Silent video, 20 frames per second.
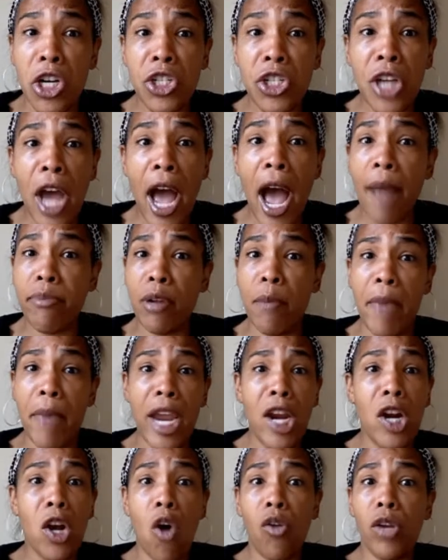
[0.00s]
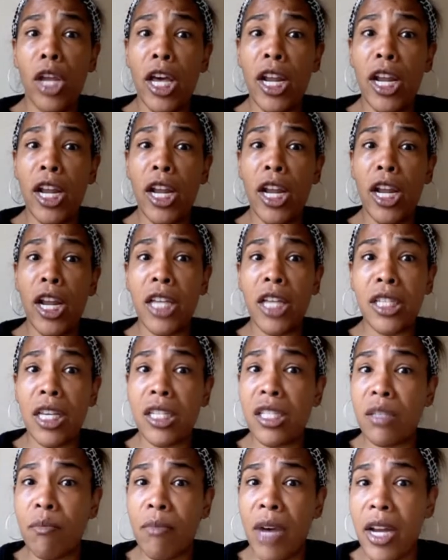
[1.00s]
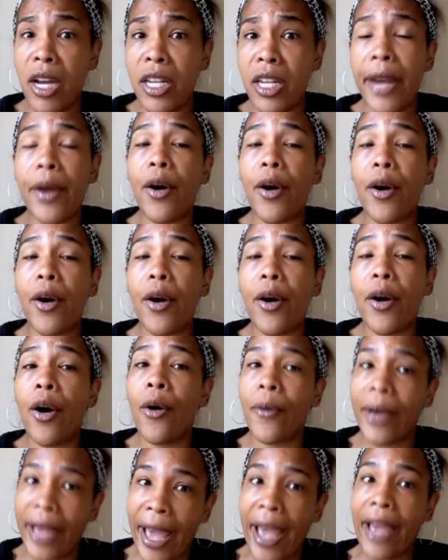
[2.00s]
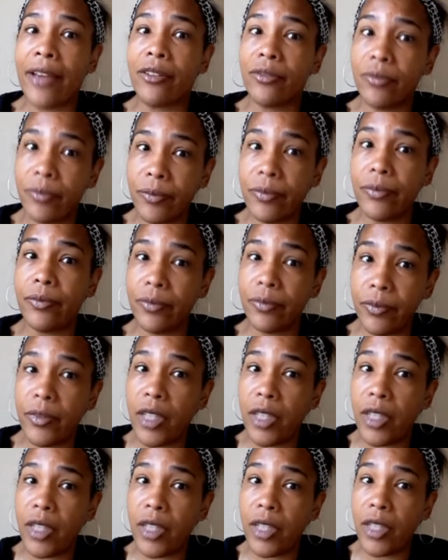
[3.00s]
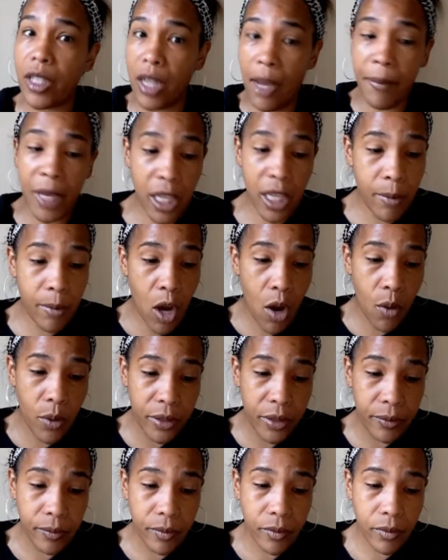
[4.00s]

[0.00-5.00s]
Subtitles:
job. The mayor gonna let us get some money. Okay. Let me keep going.